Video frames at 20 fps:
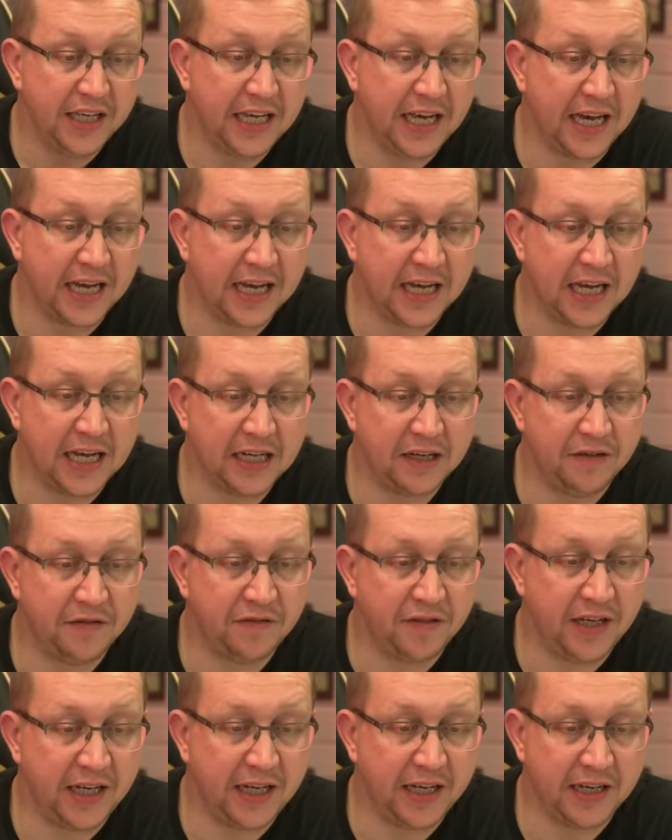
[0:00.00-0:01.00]
Yeah, kind
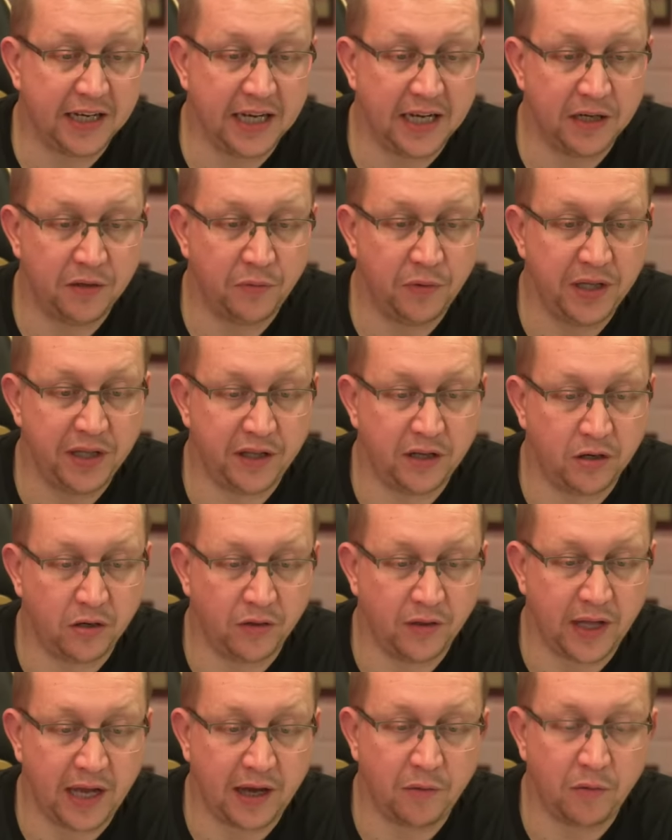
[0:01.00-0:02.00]
of with you
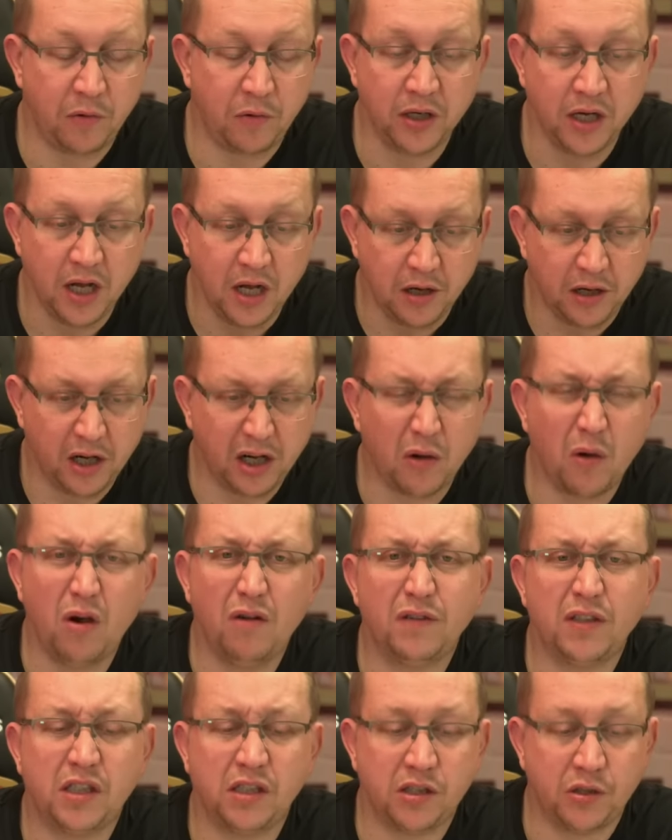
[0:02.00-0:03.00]
on that one. I'm going to go
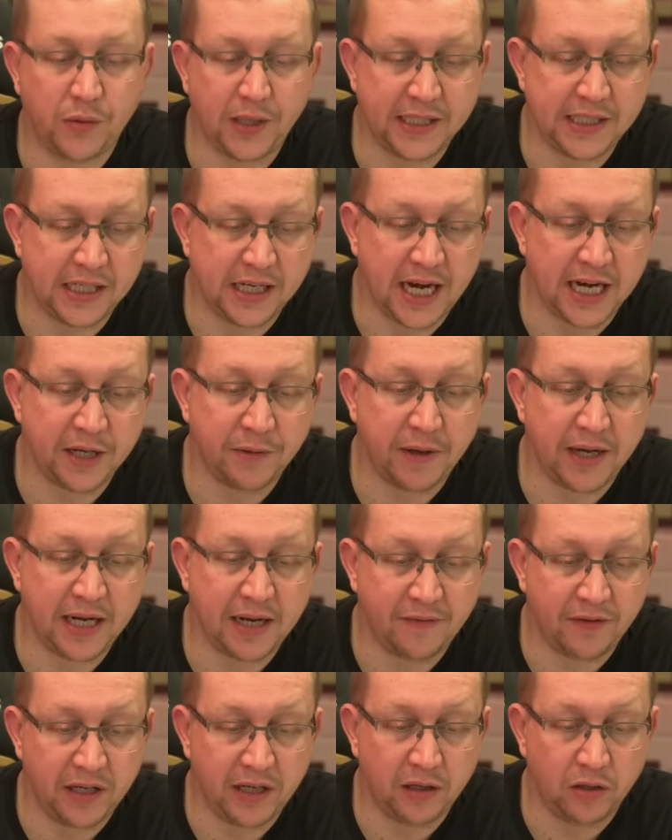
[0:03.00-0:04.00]
over to Twitter anyway
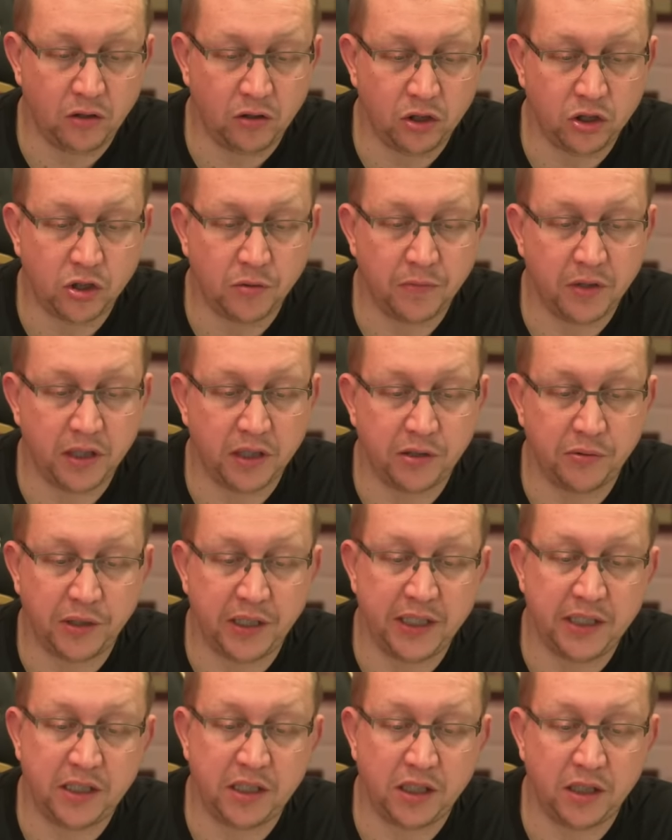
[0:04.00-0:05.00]
and have a little look at some of the
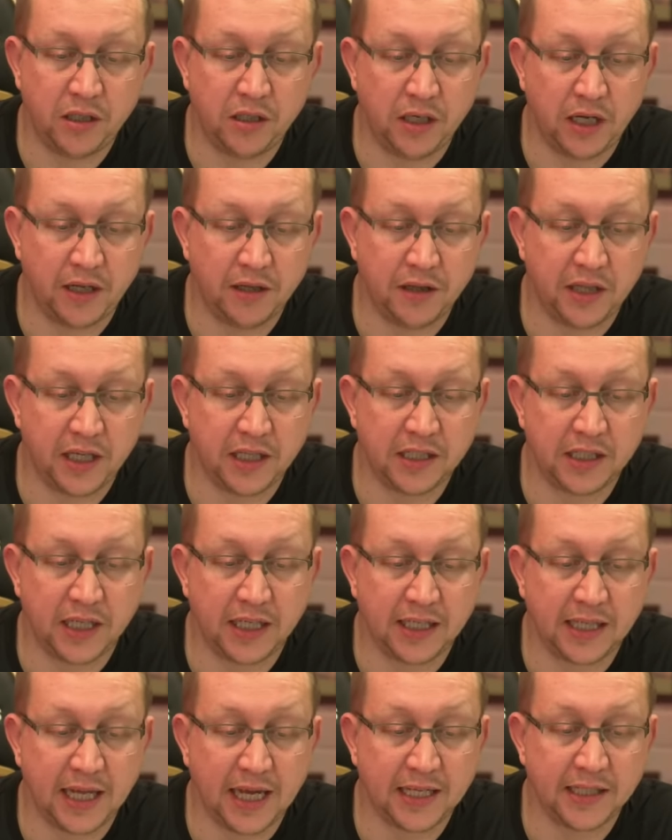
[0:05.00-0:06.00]
tweets and things
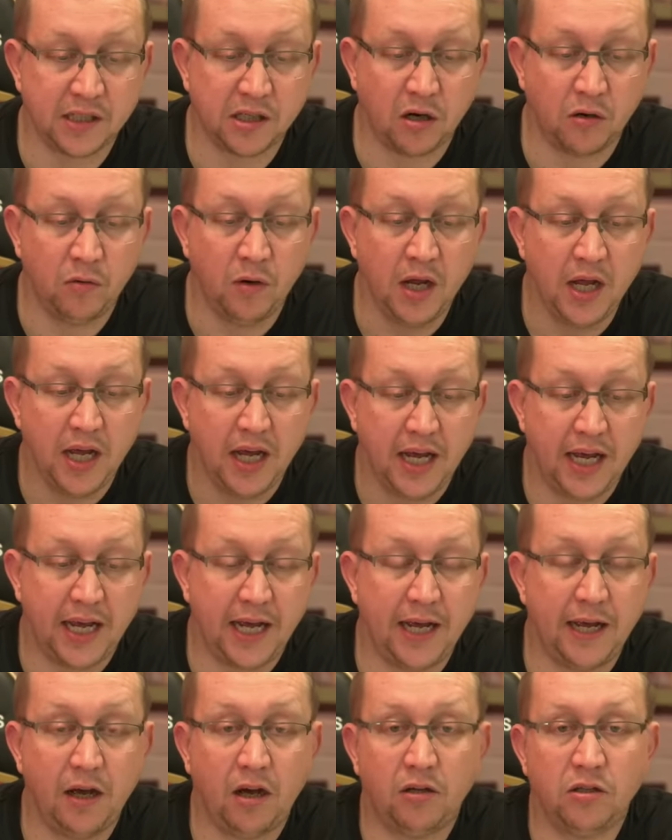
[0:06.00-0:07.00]
like that. So,
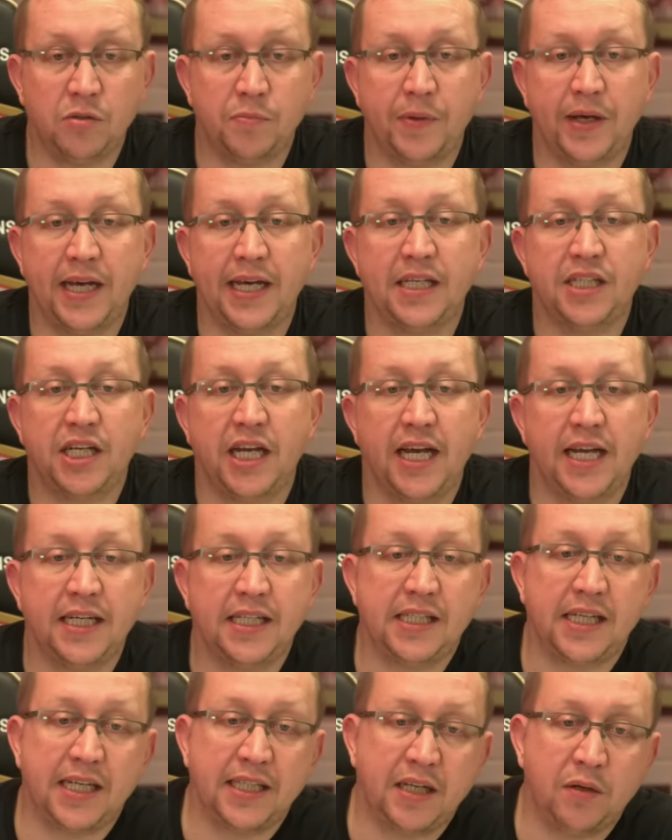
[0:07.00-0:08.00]
Osbeer
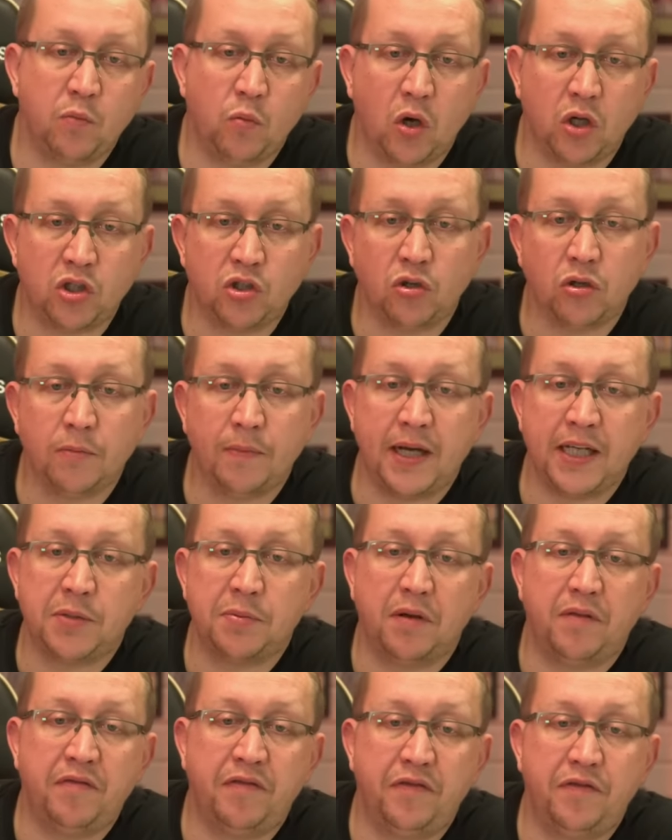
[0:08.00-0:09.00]
Journey saying, didn't watch all the
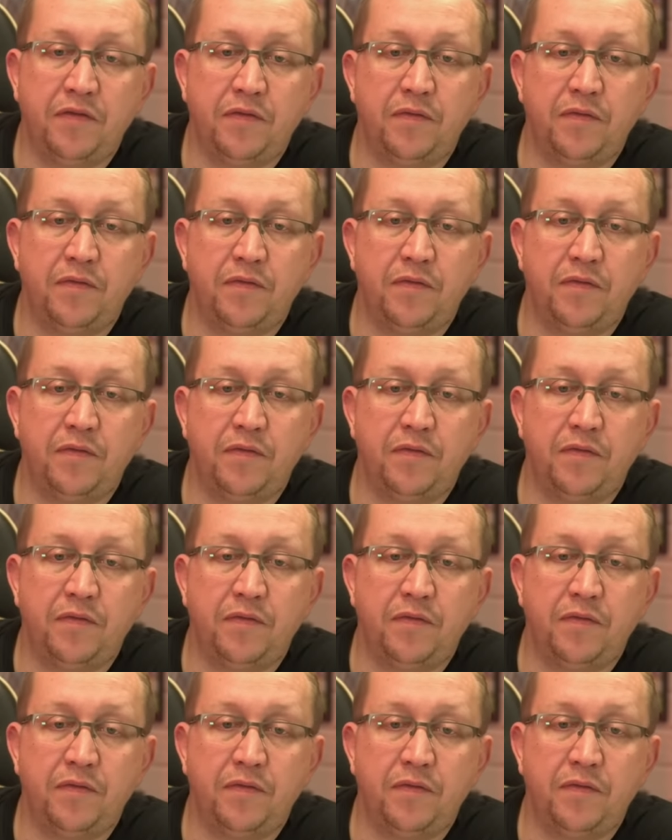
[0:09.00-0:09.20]
match, but I'm